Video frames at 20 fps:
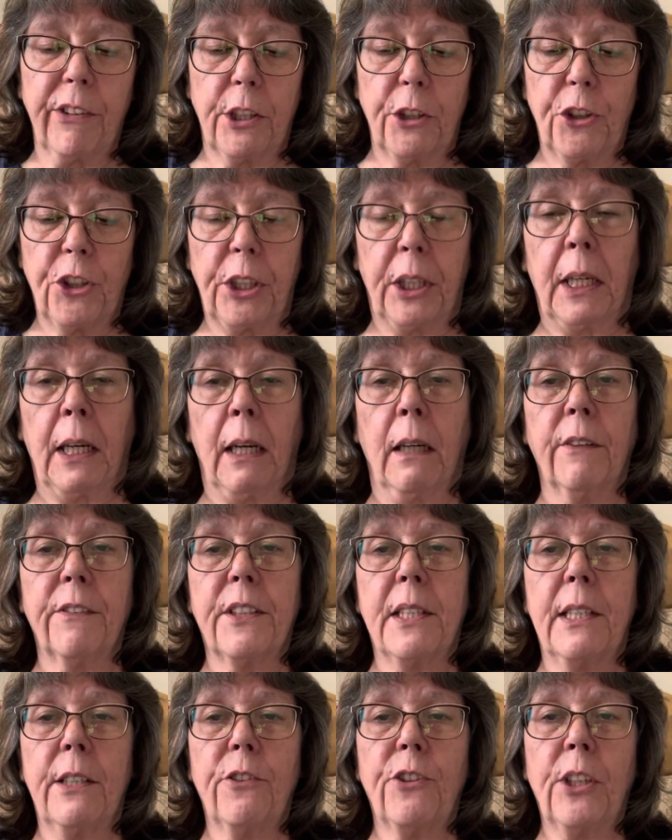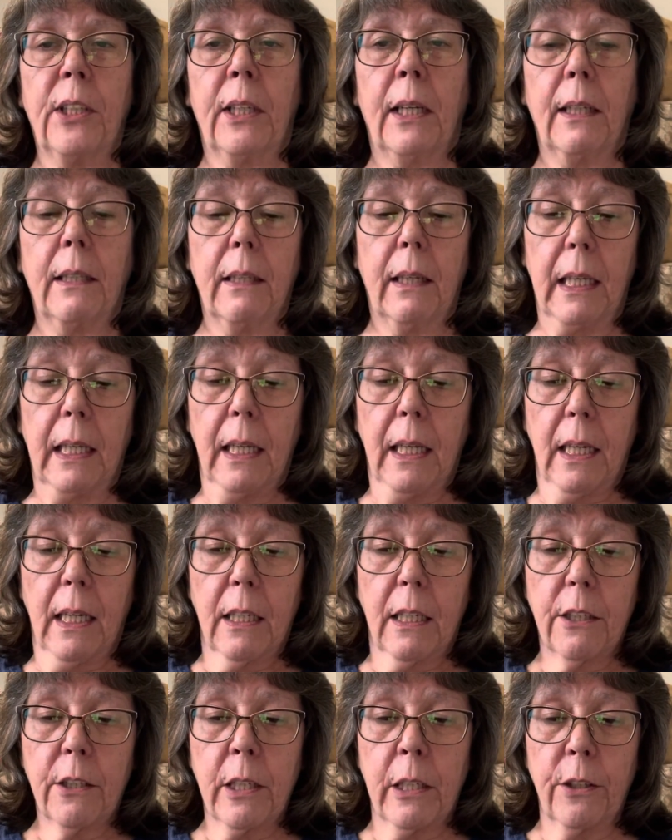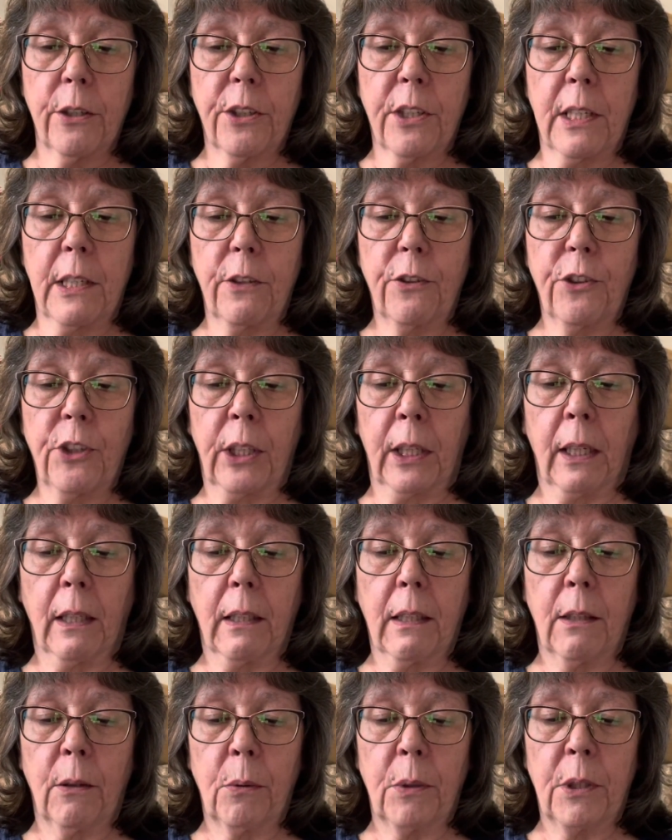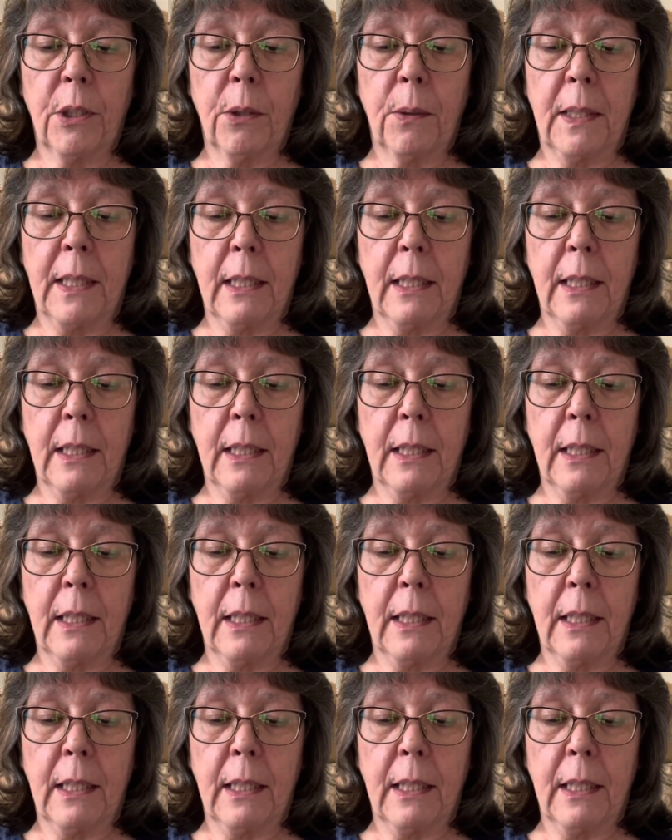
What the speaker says: the Journal of Stitching. slow stitching that we're doing